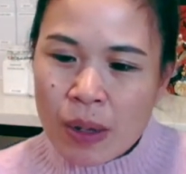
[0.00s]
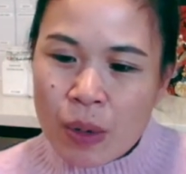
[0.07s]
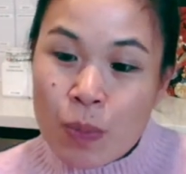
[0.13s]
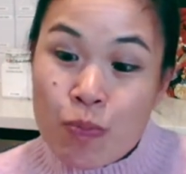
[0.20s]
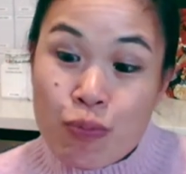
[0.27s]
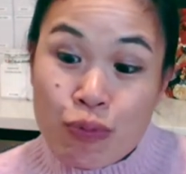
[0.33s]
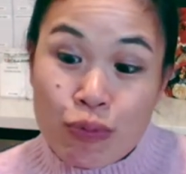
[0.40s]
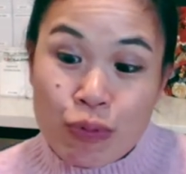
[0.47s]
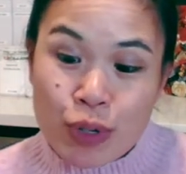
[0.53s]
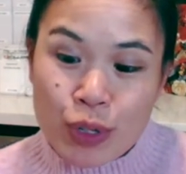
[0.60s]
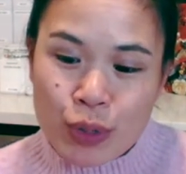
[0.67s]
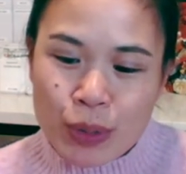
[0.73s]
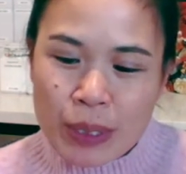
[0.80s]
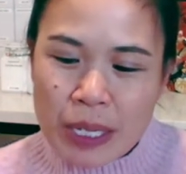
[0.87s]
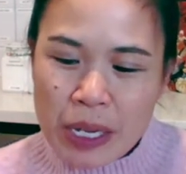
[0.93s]

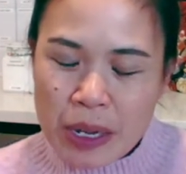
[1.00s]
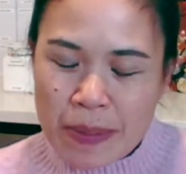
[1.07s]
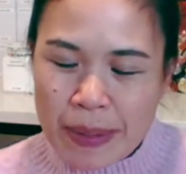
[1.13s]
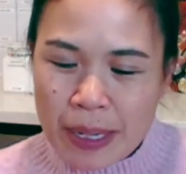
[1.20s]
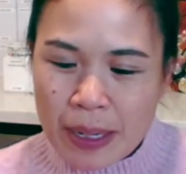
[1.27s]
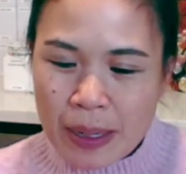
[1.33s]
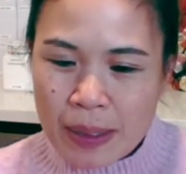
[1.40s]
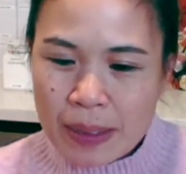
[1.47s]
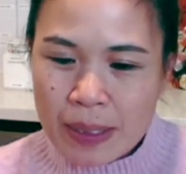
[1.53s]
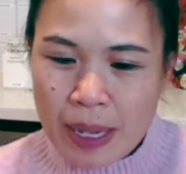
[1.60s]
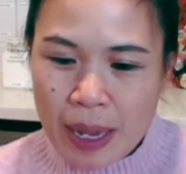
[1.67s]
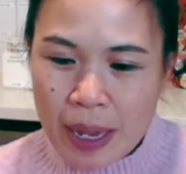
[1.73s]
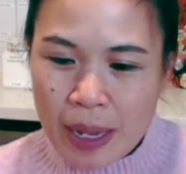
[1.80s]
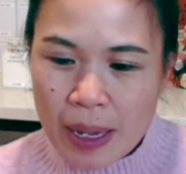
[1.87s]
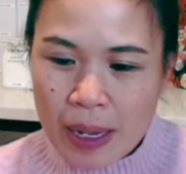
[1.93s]
Brew Tea Box.
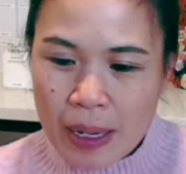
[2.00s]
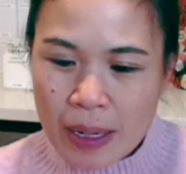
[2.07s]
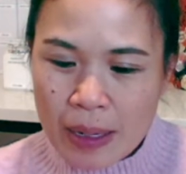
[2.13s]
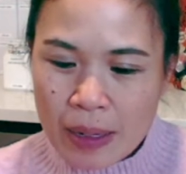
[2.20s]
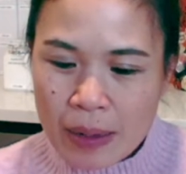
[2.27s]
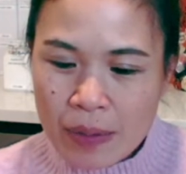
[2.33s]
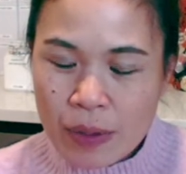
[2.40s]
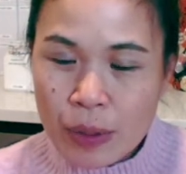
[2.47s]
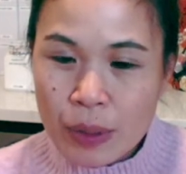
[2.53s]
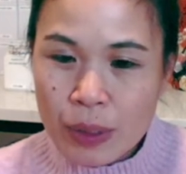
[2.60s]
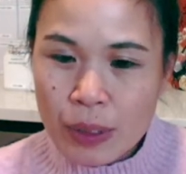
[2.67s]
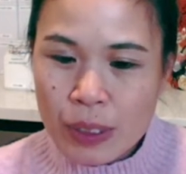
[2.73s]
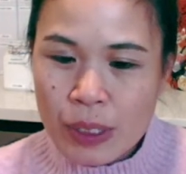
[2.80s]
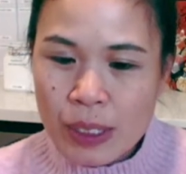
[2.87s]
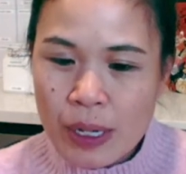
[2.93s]
And of
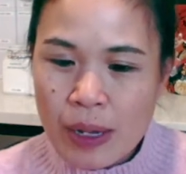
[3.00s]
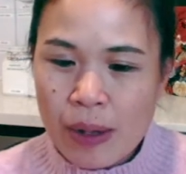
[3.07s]
course,